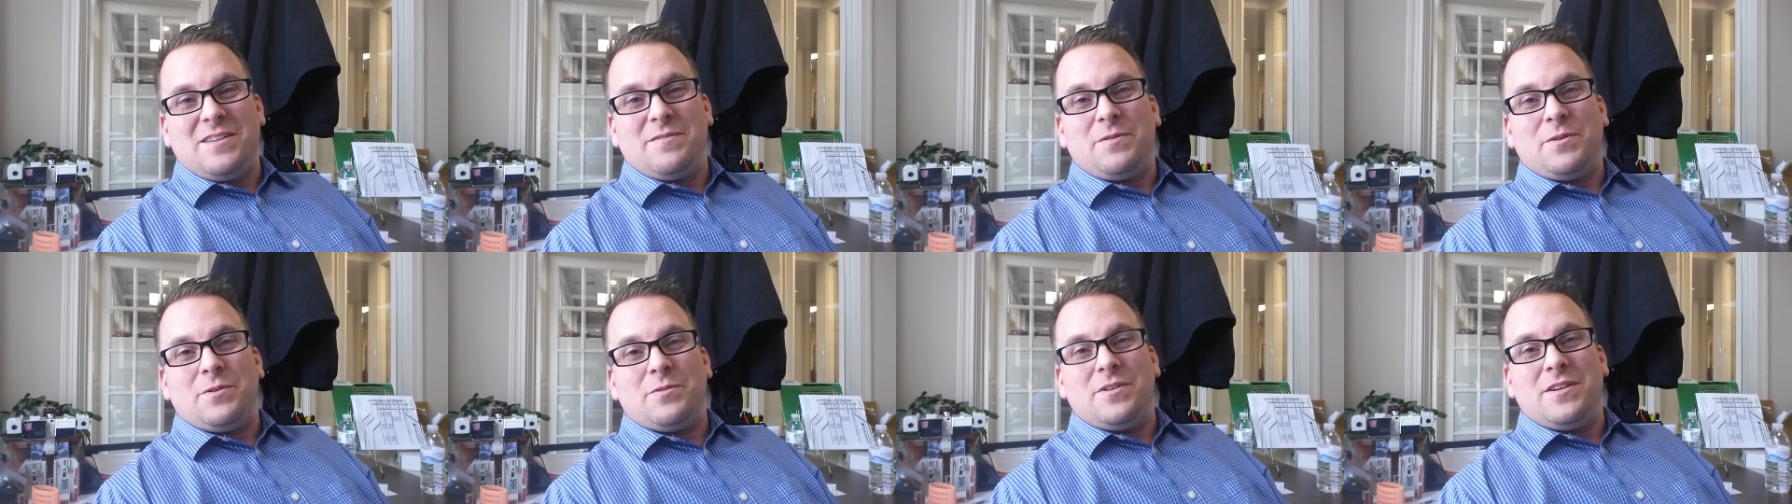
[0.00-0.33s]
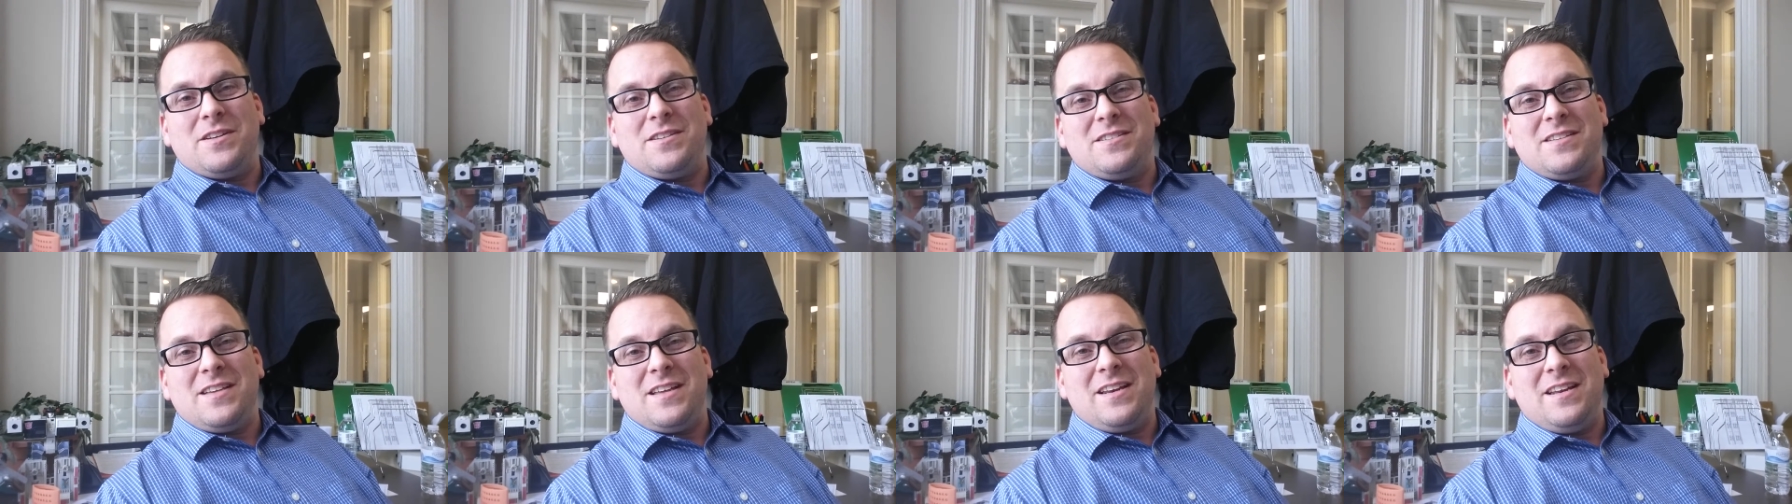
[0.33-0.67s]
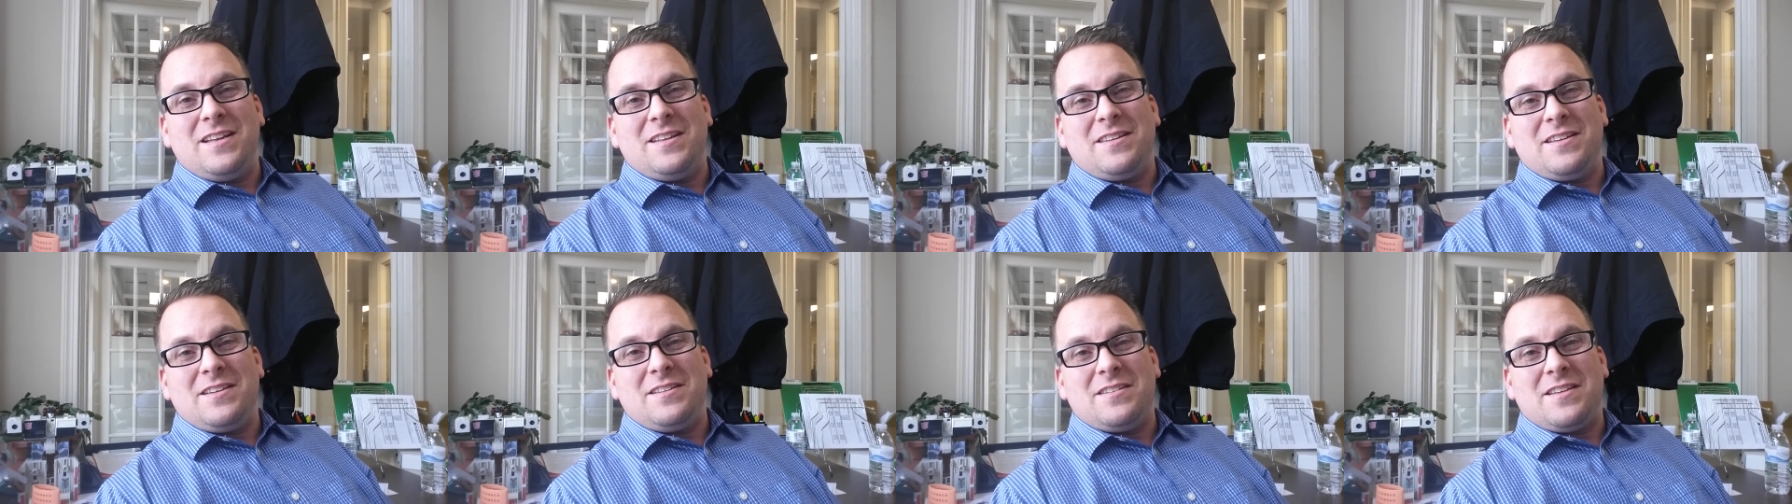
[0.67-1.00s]
If there is
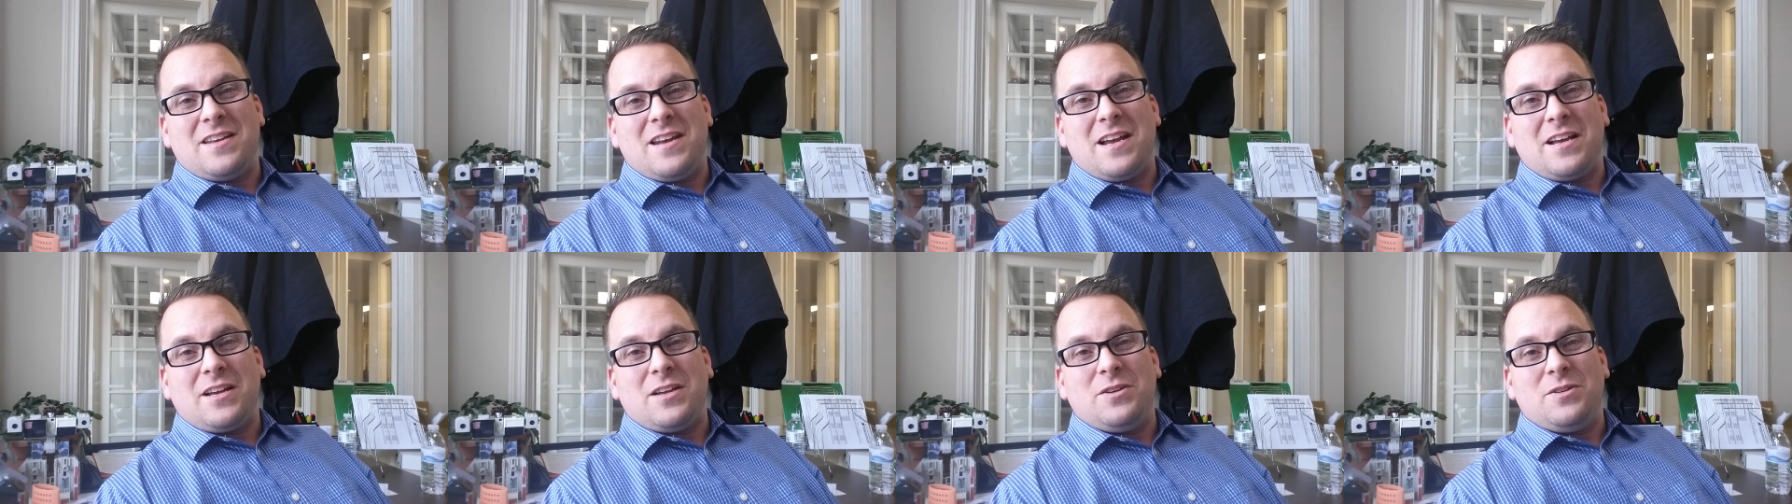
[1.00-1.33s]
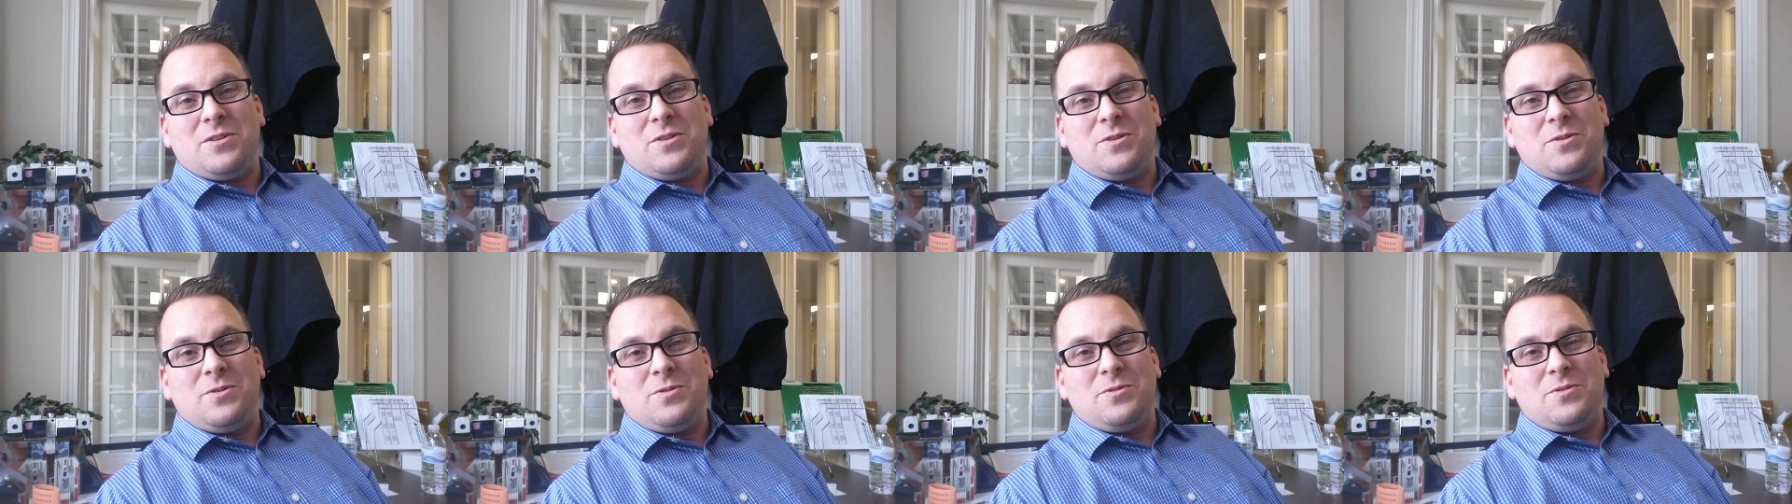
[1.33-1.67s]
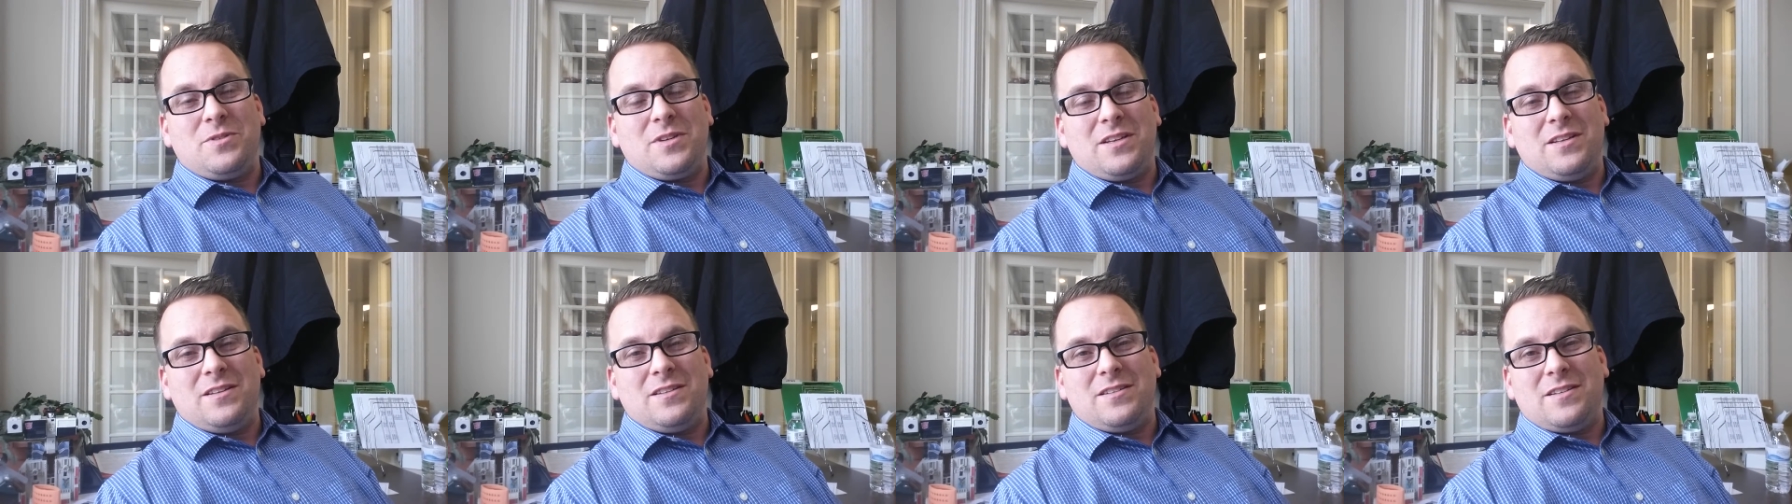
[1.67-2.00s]
anything that I can do
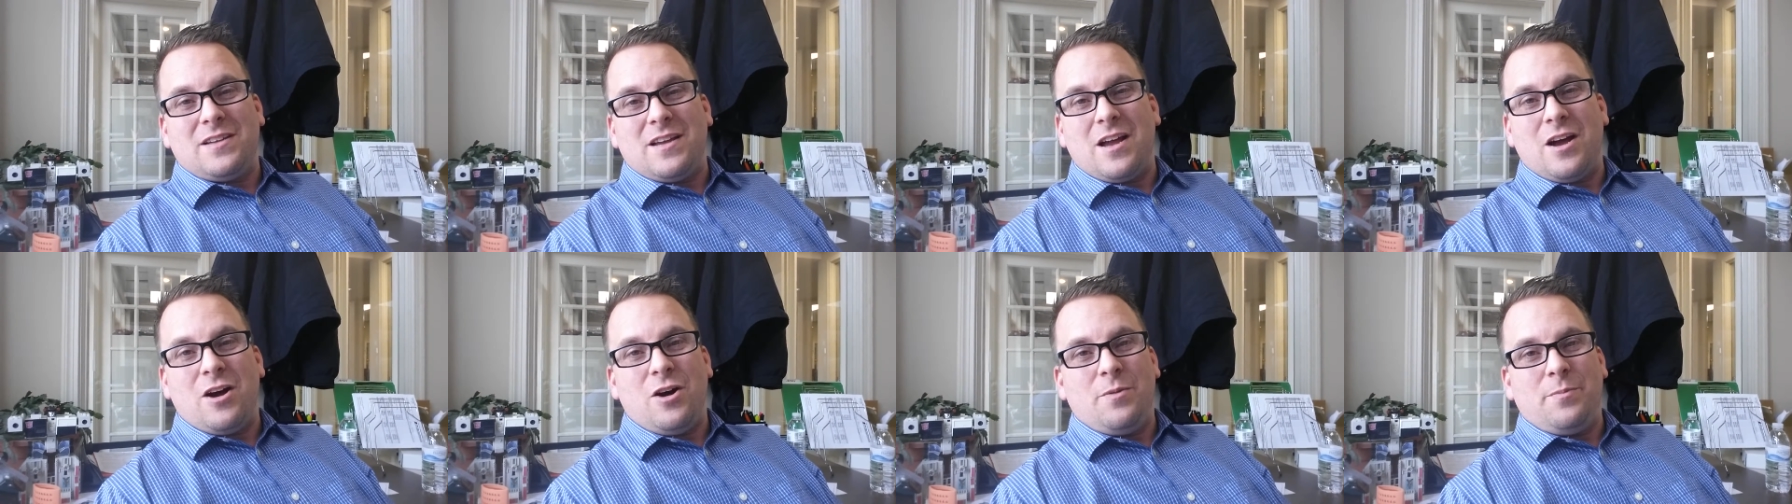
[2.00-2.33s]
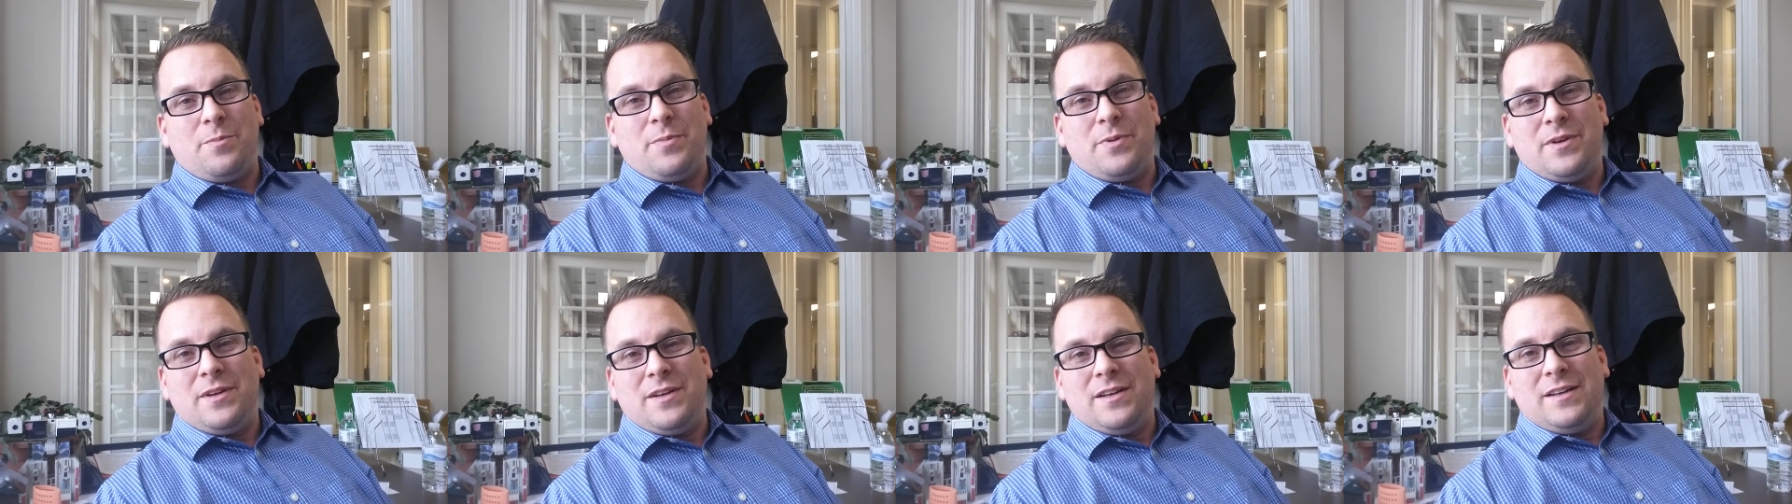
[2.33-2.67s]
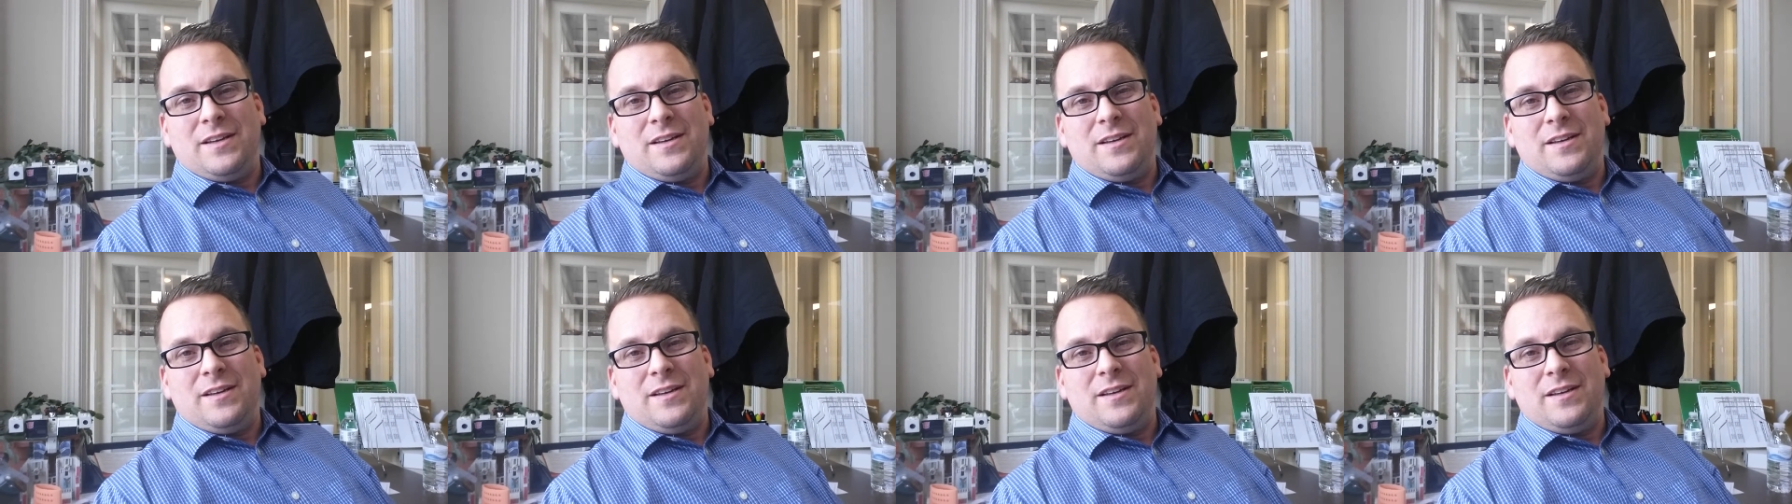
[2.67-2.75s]
to, to help,